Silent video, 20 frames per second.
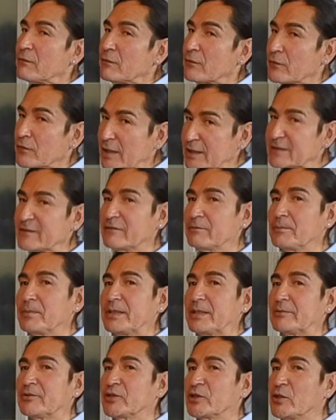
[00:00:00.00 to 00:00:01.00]
front of
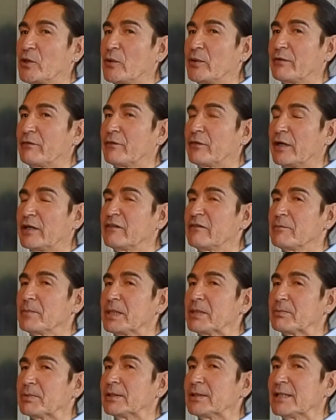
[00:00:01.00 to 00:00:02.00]
people, to go in front of
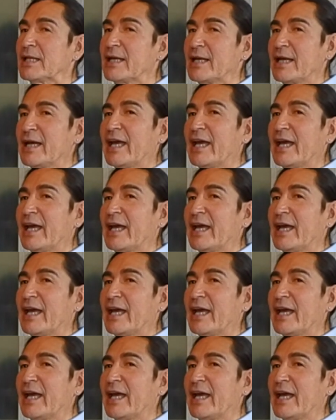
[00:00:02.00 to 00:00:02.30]
people,